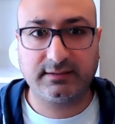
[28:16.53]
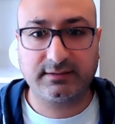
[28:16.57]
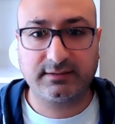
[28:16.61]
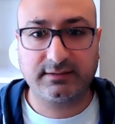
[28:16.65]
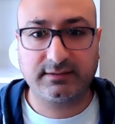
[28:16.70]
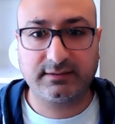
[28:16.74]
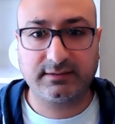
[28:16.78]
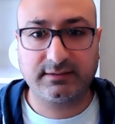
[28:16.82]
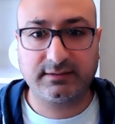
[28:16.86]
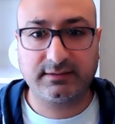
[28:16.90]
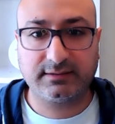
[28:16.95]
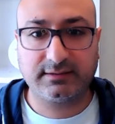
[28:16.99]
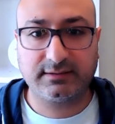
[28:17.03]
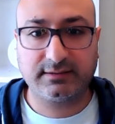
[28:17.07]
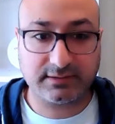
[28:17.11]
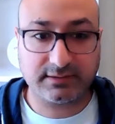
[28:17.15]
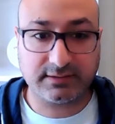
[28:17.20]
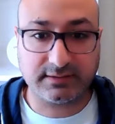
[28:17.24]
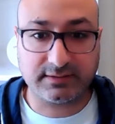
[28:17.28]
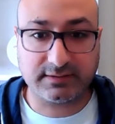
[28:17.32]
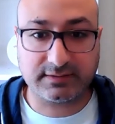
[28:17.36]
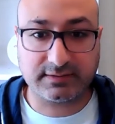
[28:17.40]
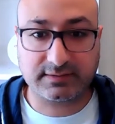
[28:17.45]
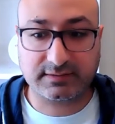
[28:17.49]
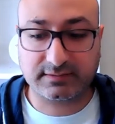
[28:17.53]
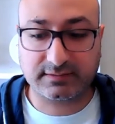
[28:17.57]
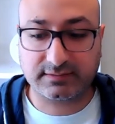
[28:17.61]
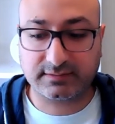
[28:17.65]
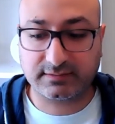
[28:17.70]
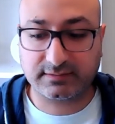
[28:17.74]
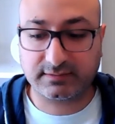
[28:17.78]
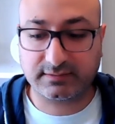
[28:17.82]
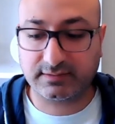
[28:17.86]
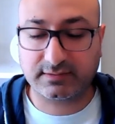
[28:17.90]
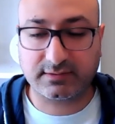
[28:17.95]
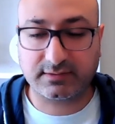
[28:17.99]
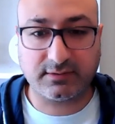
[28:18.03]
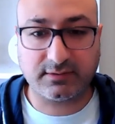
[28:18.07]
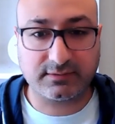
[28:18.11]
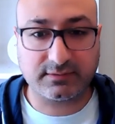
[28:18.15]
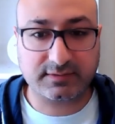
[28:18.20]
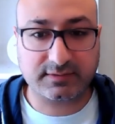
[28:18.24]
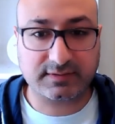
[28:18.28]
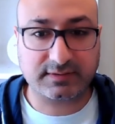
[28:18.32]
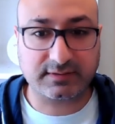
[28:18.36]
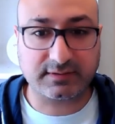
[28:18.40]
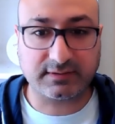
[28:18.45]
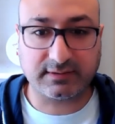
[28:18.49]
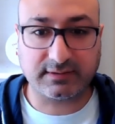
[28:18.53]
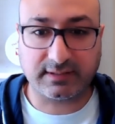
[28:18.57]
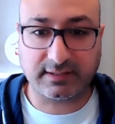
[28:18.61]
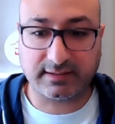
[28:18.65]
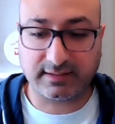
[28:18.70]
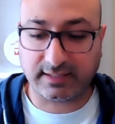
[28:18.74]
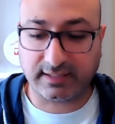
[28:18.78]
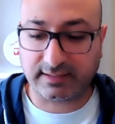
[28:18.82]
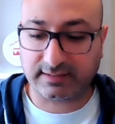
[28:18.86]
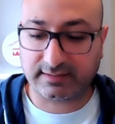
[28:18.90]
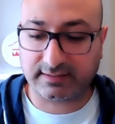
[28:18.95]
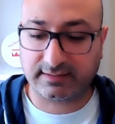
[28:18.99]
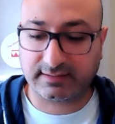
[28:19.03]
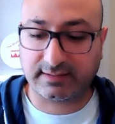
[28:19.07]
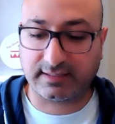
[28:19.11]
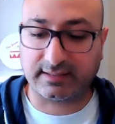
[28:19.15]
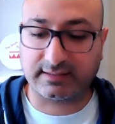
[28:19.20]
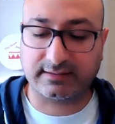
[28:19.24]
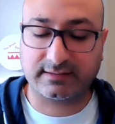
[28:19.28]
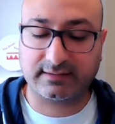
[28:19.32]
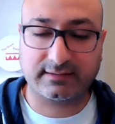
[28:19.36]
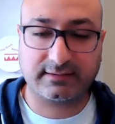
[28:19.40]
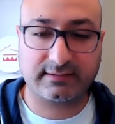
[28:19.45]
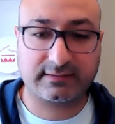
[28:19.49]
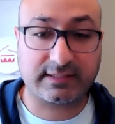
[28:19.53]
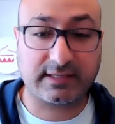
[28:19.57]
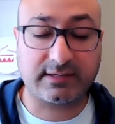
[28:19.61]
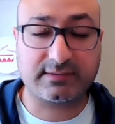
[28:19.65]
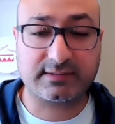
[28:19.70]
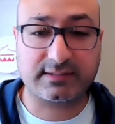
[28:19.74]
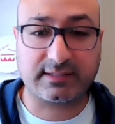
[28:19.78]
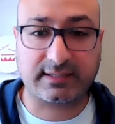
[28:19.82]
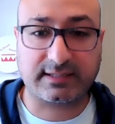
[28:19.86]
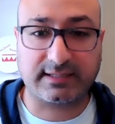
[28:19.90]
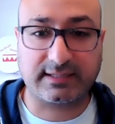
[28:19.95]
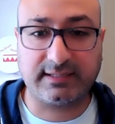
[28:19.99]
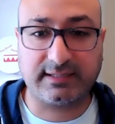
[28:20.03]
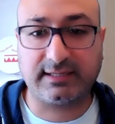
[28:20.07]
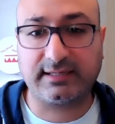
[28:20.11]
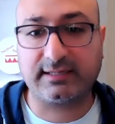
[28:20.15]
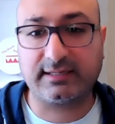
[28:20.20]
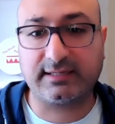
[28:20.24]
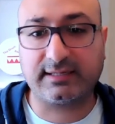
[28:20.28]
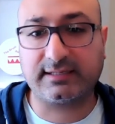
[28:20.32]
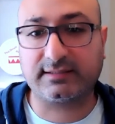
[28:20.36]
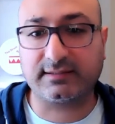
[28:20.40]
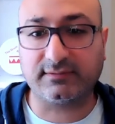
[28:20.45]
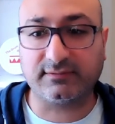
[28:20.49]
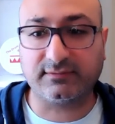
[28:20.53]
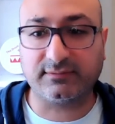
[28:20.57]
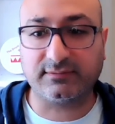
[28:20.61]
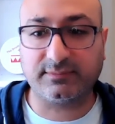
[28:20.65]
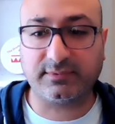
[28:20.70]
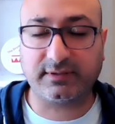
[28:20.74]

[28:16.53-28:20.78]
change is constant, and that sounds like a negative,